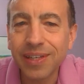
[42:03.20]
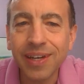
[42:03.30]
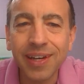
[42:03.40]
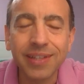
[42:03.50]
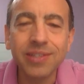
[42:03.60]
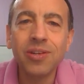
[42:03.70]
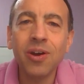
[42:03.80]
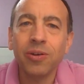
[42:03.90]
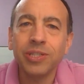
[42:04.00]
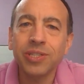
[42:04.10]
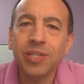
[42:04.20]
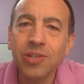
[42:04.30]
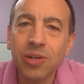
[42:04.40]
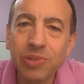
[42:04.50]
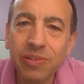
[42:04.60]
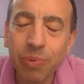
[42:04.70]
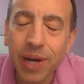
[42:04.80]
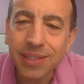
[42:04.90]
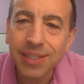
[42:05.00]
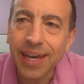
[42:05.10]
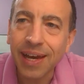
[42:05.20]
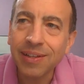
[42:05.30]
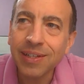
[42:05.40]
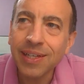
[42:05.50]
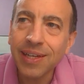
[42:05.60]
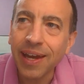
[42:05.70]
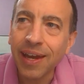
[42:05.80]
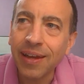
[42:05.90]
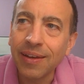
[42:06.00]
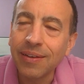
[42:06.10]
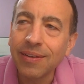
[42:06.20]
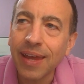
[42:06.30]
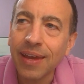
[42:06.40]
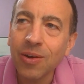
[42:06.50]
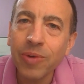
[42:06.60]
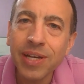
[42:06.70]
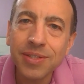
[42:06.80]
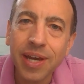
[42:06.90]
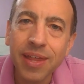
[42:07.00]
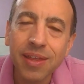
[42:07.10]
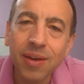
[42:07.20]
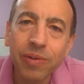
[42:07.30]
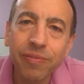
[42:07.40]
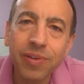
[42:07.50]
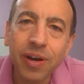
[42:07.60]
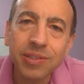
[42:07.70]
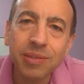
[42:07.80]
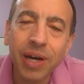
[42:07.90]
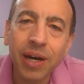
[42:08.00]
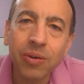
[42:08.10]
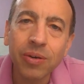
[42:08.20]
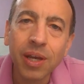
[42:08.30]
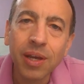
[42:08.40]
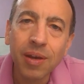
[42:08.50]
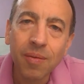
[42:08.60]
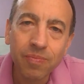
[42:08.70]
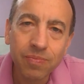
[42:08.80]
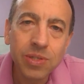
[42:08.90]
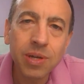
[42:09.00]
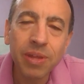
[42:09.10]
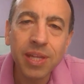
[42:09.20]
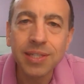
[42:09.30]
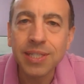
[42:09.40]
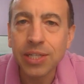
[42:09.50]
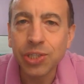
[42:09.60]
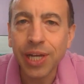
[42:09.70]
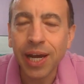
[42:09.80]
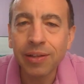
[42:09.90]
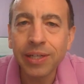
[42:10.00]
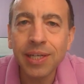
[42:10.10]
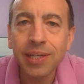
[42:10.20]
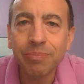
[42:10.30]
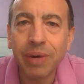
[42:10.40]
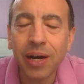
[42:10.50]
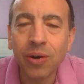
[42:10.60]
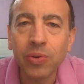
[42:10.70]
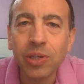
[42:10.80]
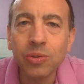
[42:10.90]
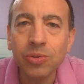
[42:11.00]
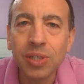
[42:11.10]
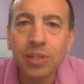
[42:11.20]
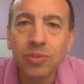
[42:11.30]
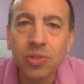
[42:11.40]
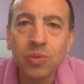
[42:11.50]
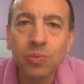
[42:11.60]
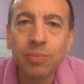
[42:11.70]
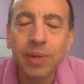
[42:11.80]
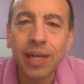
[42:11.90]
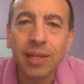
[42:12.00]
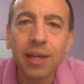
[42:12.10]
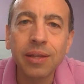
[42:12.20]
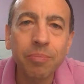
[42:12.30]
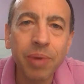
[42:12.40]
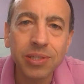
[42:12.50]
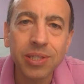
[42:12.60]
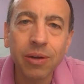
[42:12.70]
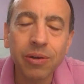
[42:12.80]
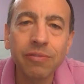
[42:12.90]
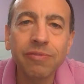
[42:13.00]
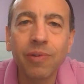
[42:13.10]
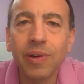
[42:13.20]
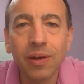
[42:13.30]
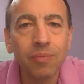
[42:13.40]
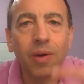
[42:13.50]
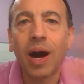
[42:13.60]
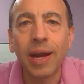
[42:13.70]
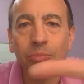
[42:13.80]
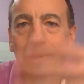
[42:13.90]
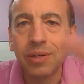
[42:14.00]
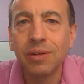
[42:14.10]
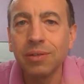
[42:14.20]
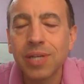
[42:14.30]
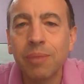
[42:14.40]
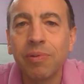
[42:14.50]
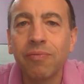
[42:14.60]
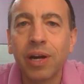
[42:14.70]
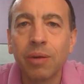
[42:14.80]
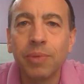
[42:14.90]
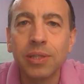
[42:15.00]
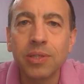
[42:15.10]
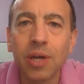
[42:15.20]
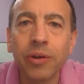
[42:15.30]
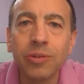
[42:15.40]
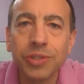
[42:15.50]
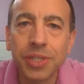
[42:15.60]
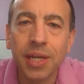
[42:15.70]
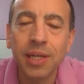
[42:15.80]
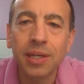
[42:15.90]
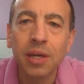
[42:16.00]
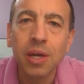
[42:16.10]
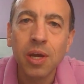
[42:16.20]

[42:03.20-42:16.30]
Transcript: Yeah, no, just in terms of practicality and takeaways, I think we've talked about some of the intentionality about using Zoom and getting the best out of hybrid type environments, understanding